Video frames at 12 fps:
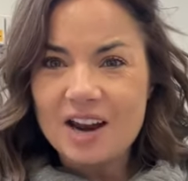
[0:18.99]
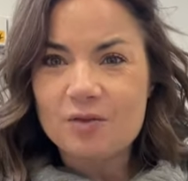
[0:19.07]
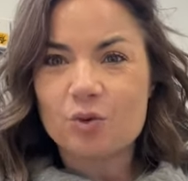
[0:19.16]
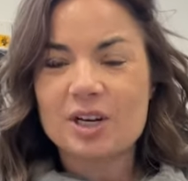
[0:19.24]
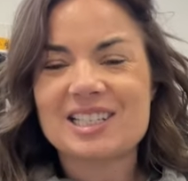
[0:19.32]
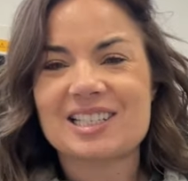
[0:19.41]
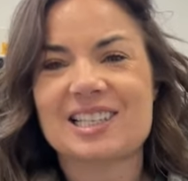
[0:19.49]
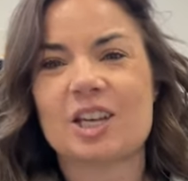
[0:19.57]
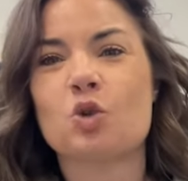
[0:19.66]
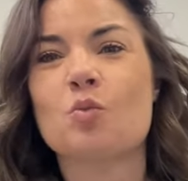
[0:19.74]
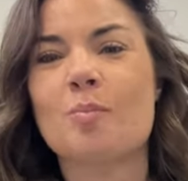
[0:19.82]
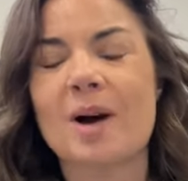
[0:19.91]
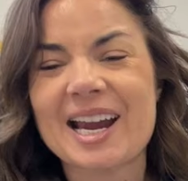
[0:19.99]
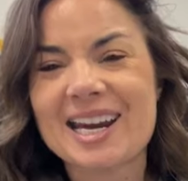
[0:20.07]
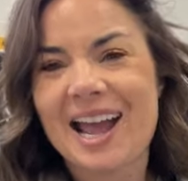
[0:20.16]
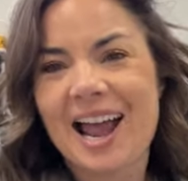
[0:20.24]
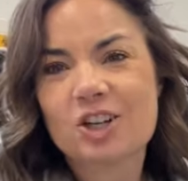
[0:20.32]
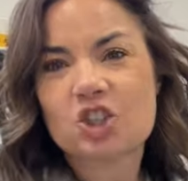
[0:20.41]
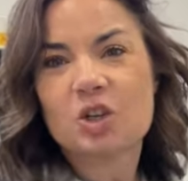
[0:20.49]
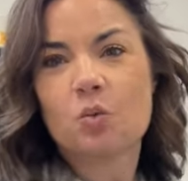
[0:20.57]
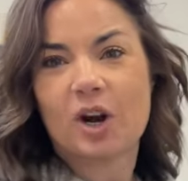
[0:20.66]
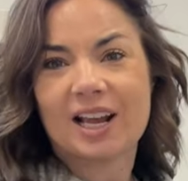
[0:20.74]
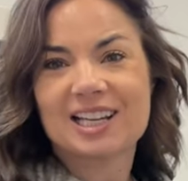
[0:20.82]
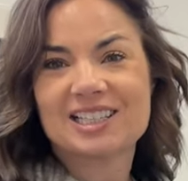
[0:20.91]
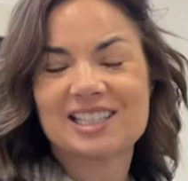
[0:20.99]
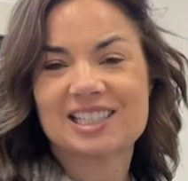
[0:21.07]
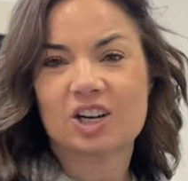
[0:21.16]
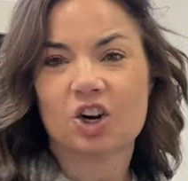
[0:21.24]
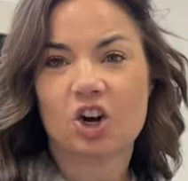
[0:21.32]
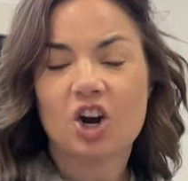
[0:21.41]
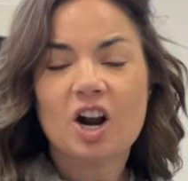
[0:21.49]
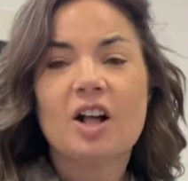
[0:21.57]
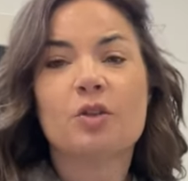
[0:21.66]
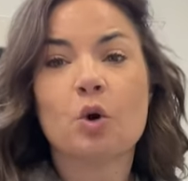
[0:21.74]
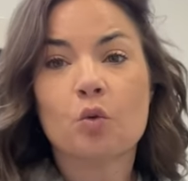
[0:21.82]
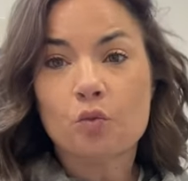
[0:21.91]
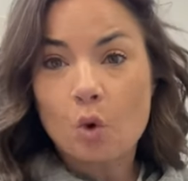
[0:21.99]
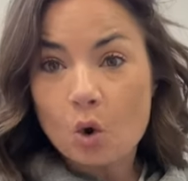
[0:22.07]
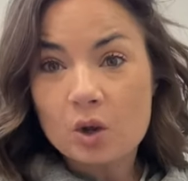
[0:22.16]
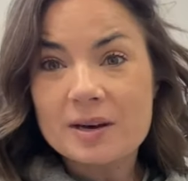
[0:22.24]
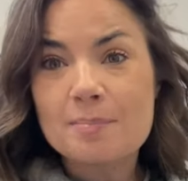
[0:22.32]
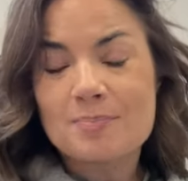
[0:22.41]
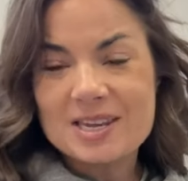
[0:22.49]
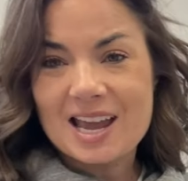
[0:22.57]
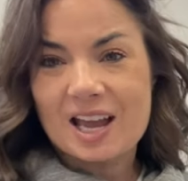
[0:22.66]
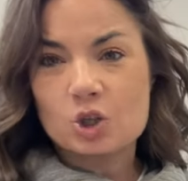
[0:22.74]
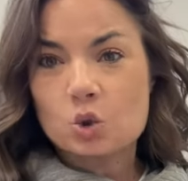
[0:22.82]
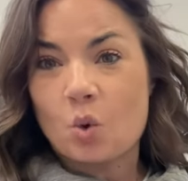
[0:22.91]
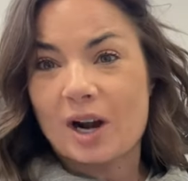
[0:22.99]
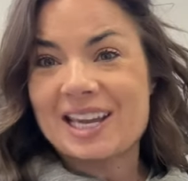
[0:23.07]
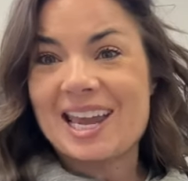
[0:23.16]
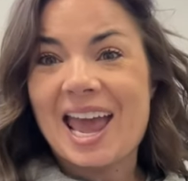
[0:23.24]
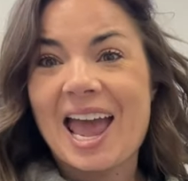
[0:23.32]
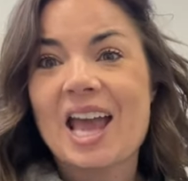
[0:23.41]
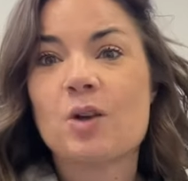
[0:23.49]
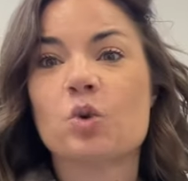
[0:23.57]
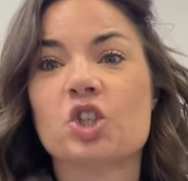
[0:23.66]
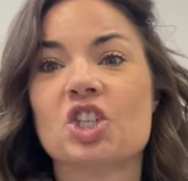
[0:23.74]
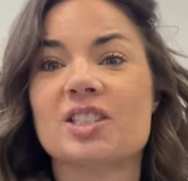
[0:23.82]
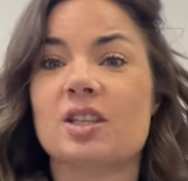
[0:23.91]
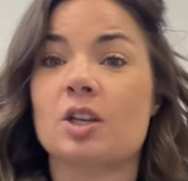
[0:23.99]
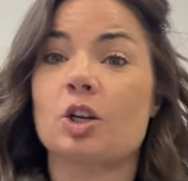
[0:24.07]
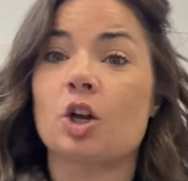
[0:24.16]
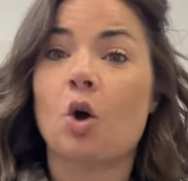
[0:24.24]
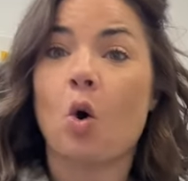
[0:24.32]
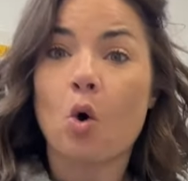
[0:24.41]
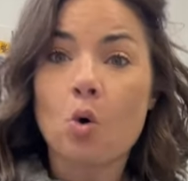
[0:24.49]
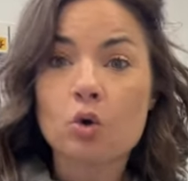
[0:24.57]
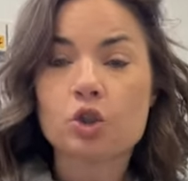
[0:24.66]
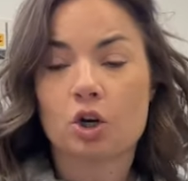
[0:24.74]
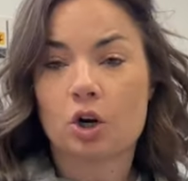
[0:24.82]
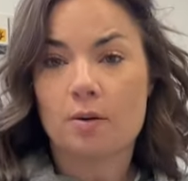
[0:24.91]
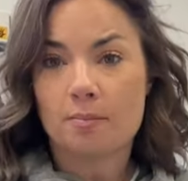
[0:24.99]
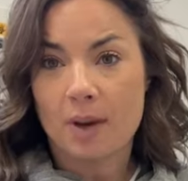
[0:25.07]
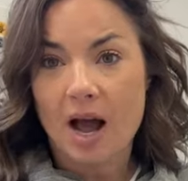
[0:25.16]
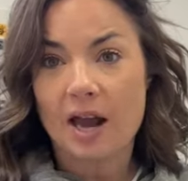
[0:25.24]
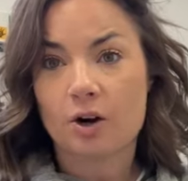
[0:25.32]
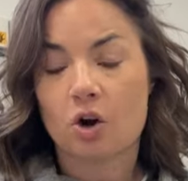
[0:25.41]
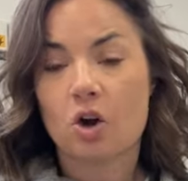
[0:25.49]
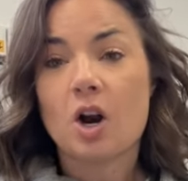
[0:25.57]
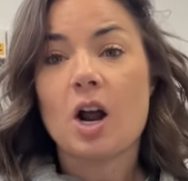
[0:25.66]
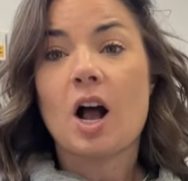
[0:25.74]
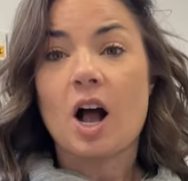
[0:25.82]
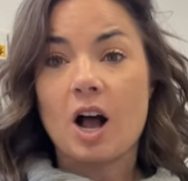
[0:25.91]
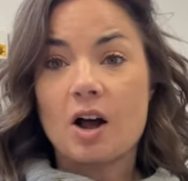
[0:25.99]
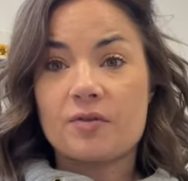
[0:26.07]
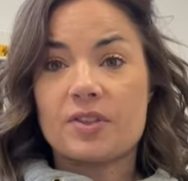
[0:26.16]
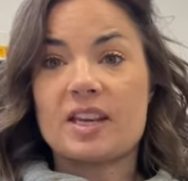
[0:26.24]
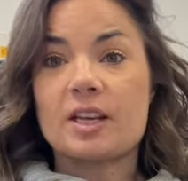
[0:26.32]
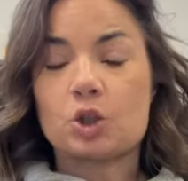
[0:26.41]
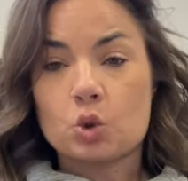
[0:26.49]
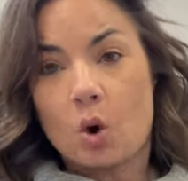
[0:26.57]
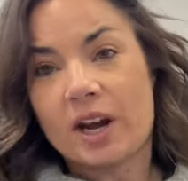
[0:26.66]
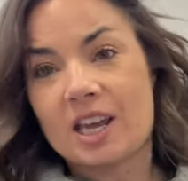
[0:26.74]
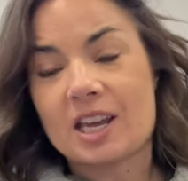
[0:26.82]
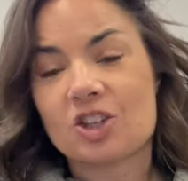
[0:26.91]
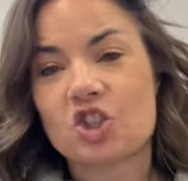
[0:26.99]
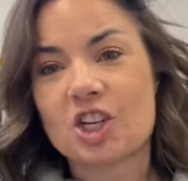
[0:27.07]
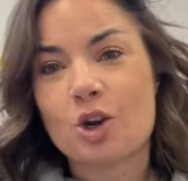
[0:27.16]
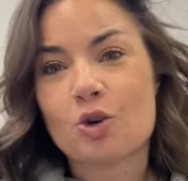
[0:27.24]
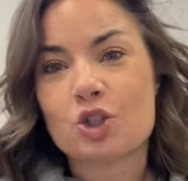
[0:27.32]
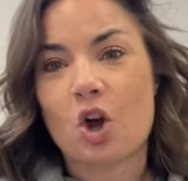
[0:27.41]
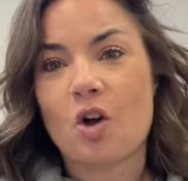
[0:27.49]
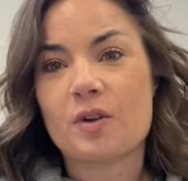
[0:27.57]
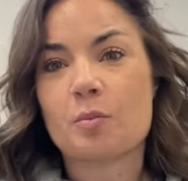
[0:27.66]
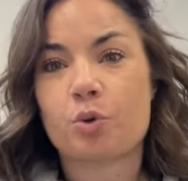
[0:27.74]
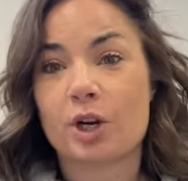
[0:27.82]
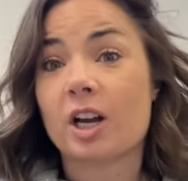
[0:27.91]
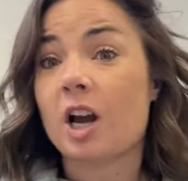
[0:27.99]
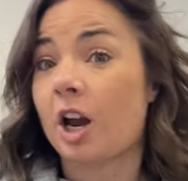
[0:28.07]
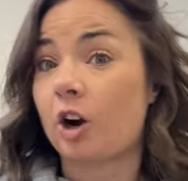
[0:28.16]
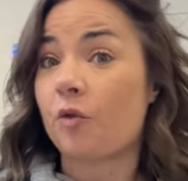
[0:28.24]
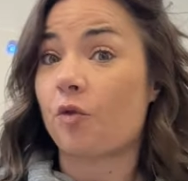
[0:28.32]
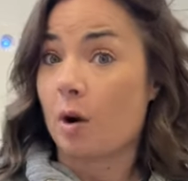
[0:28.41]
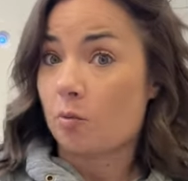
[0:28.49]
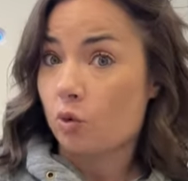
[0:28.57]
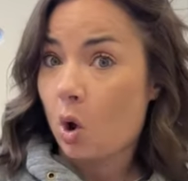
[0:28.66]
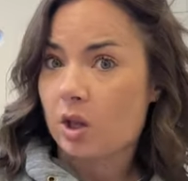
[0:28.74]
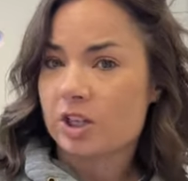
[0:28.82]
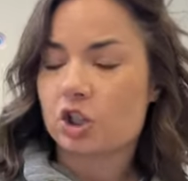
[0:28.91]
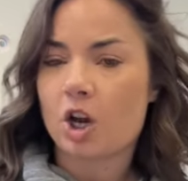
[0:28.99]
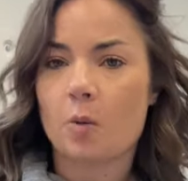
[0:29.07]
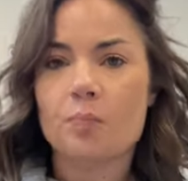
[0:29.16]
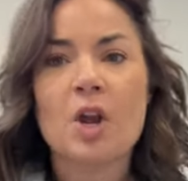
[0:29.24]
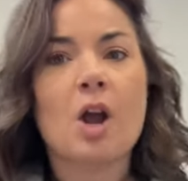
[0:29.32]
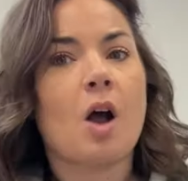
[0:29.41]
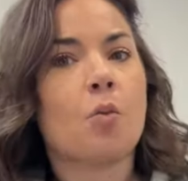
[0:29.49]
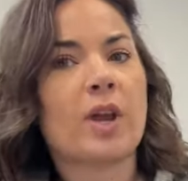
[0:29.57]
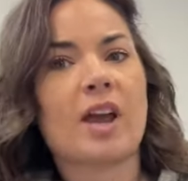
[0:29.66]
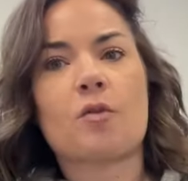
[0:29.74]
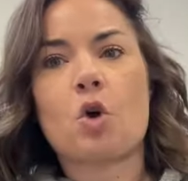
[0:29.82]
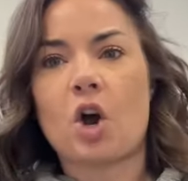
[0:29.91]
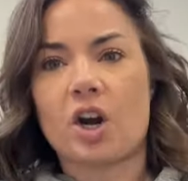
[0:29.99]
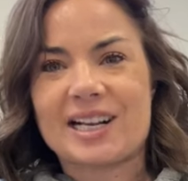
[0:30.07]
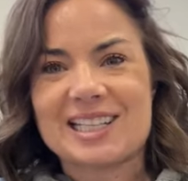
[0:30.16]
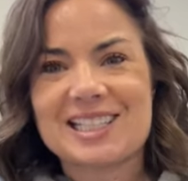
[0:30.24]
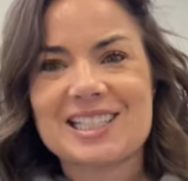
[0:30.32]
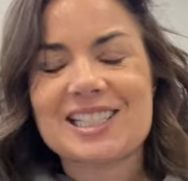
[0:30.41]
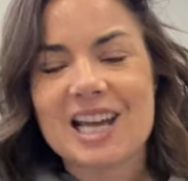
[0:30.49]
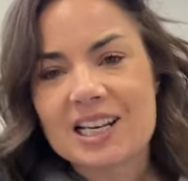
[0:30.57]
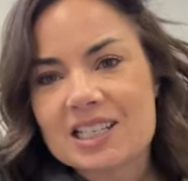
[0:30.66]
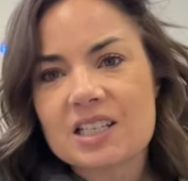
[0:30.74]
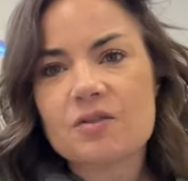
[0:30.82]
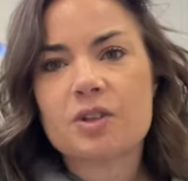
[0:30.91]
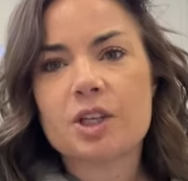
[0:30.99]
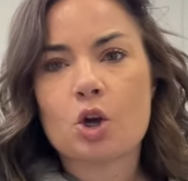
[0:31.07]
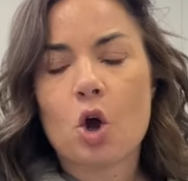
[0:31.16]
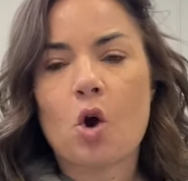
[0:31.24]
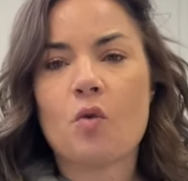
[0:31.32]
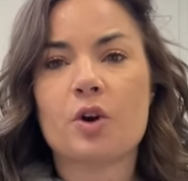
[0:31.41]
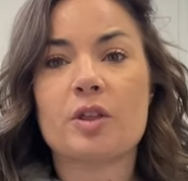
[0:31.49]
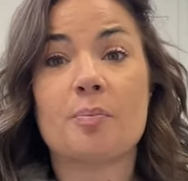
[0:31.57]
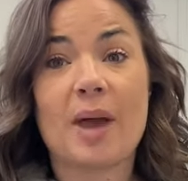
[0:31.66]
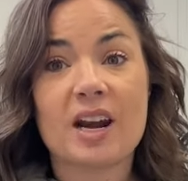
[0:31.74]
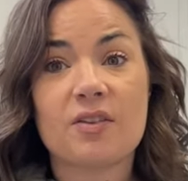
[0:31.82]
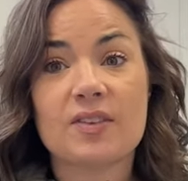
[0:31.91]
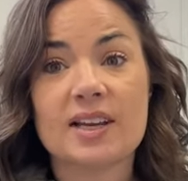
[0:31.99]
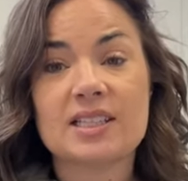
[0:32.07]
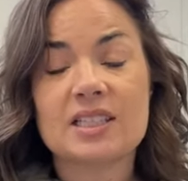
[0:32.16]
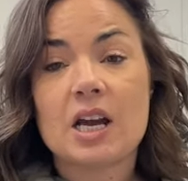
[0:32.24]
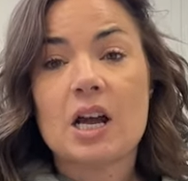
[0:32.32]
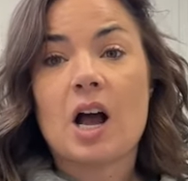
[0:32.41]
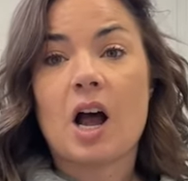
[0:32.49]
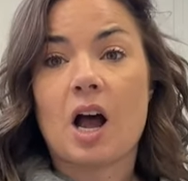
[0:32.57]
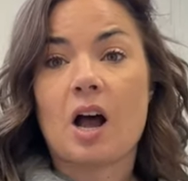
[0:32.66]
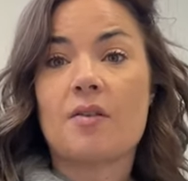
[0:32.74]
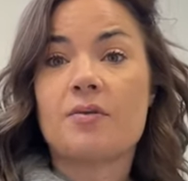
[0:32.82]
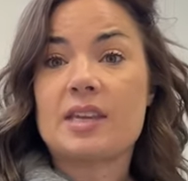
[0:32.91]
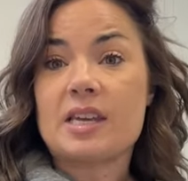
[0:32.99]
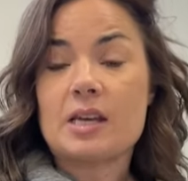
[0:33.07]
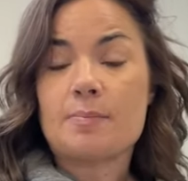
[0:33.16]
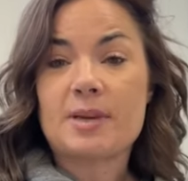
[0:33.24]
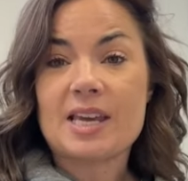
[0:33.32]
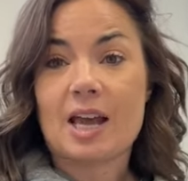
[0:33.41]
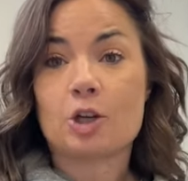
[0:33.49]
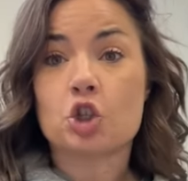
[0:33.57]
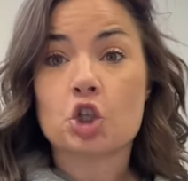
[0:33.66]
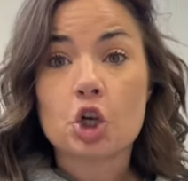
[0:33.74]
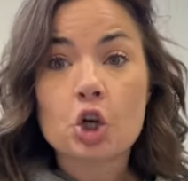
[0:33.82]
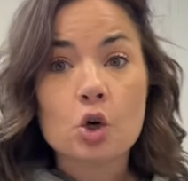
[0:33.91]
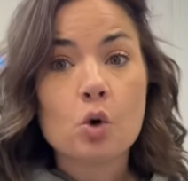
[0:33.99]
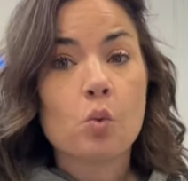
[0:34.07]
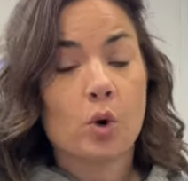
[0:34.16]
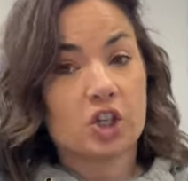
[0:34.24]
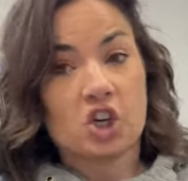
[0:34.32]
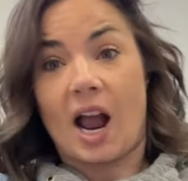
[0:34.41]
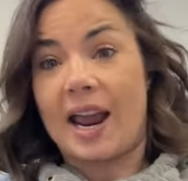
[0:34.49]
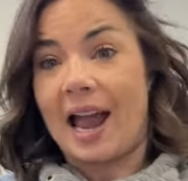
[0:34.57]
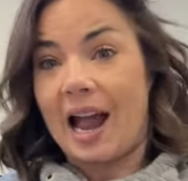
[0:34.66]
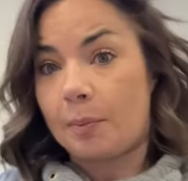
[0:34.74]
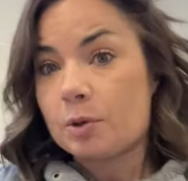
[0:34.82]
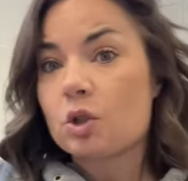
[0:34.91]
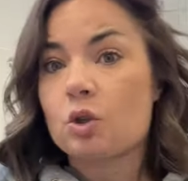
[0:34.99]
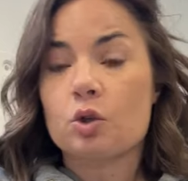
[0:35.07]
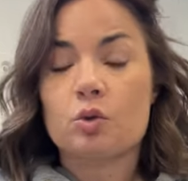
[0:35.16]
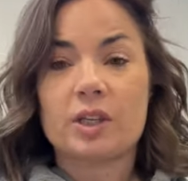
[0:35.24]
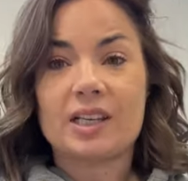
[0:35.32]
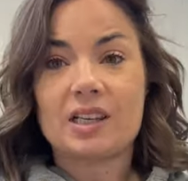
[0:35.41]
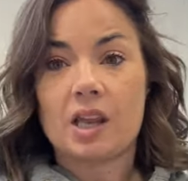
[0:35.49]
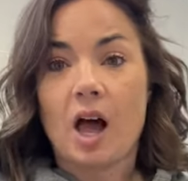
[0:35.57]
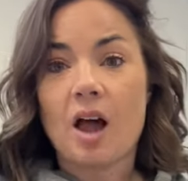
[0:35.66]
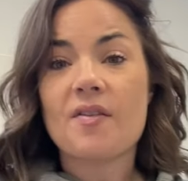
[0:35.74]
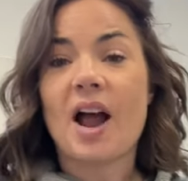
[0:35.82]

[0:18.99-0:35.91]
reasons that you might actually want to consider the Roland BN-20A, which is the older model of the 20-inch eco-solvent print and cutter from Roland. So we have gone extensively over the benefits of the BN-2, which I absolutely love.